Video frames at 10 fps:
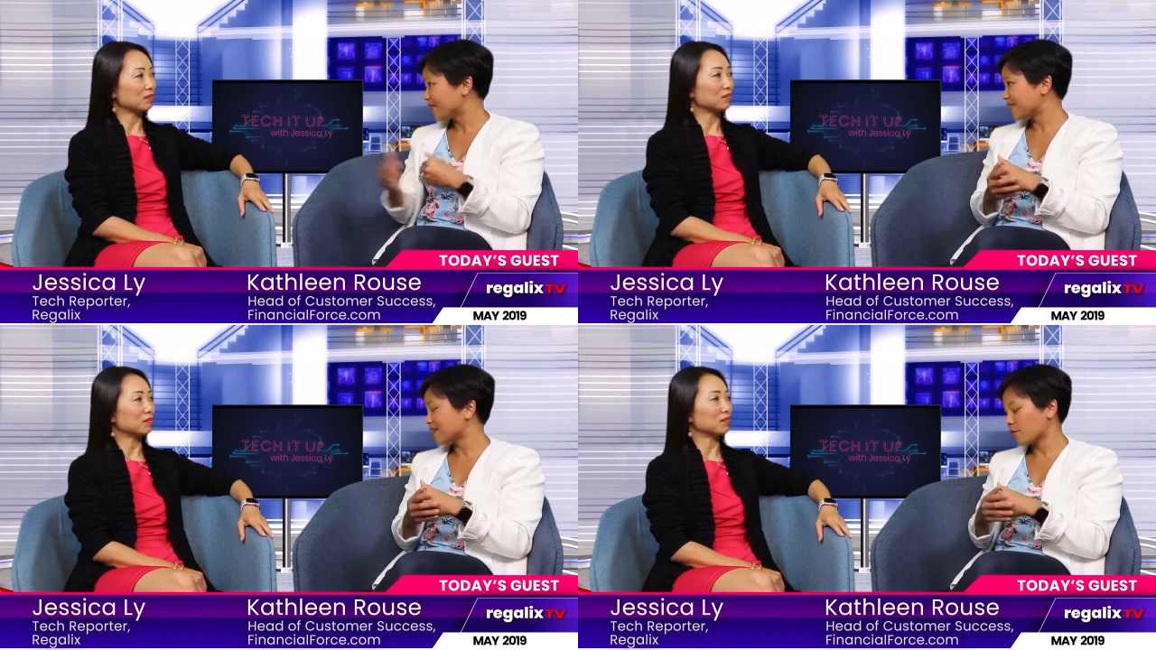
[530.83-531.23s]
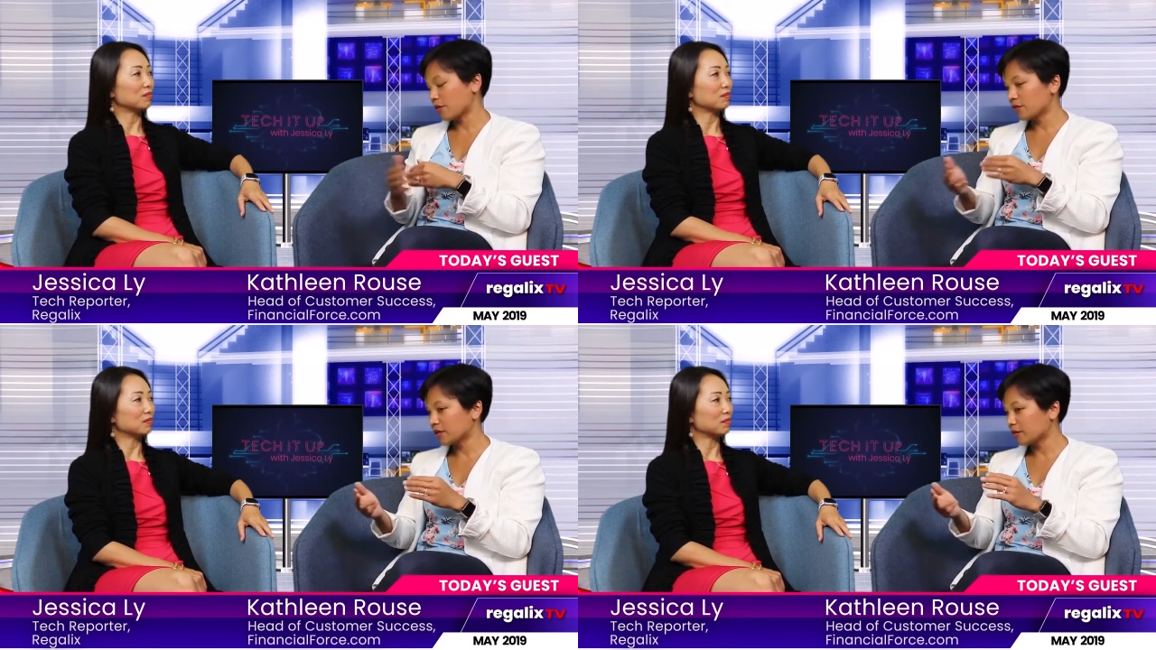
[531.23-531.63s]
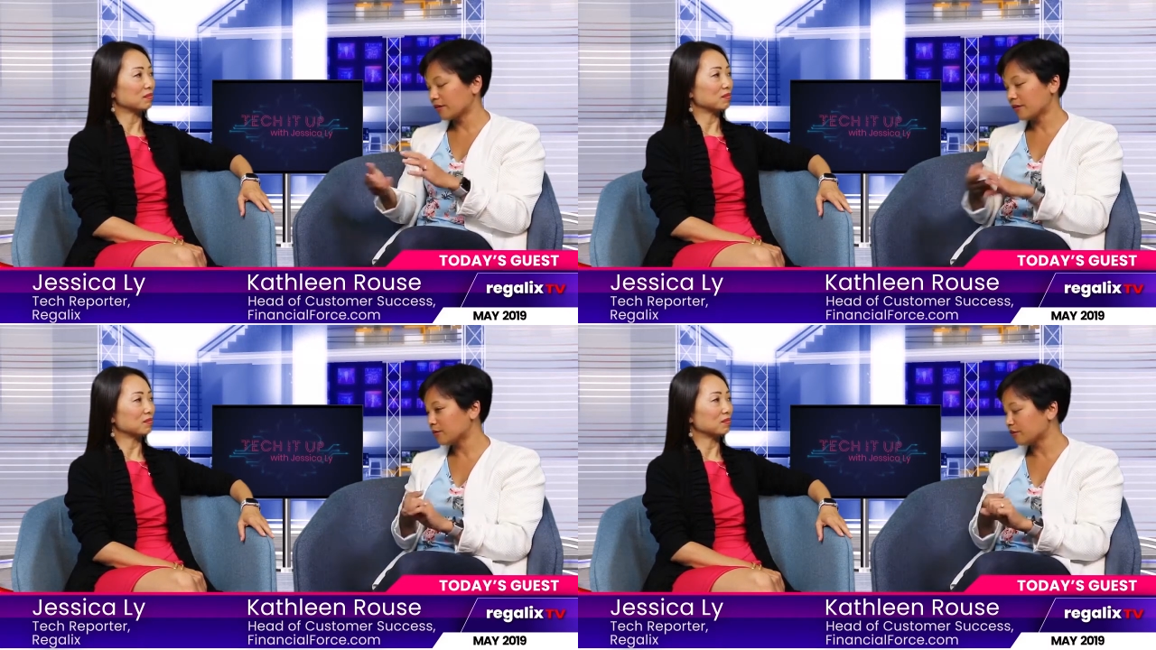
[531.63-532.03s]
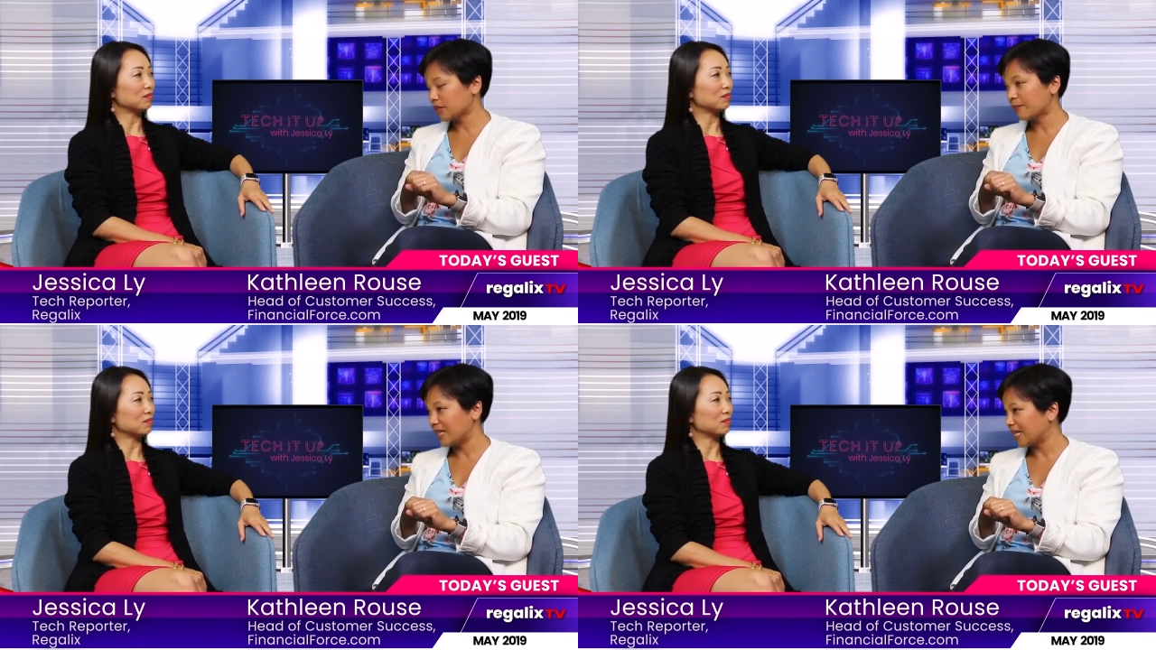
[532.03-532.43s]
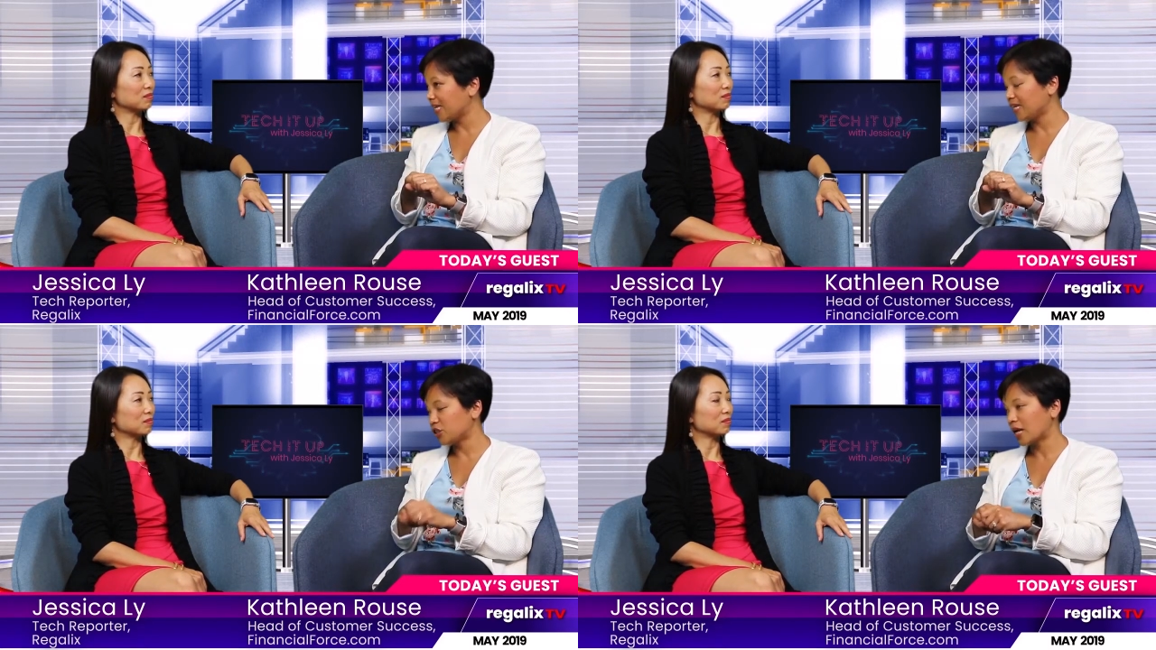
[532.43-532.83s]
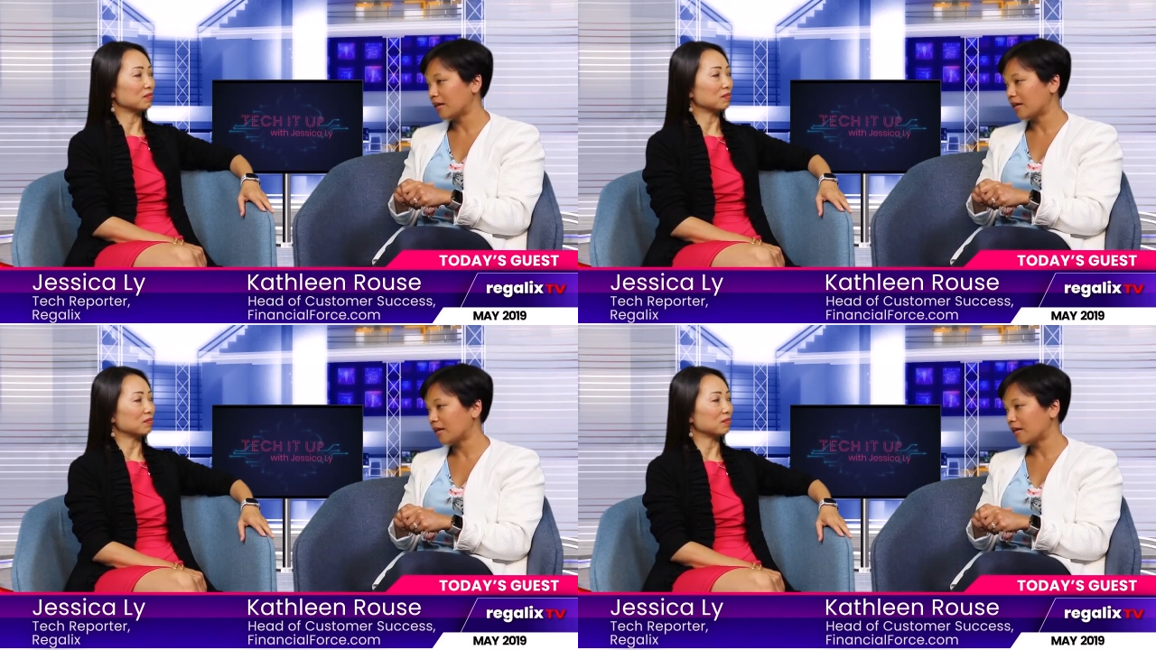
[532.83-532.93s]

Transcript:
Speaker 1: So those are those are some of the key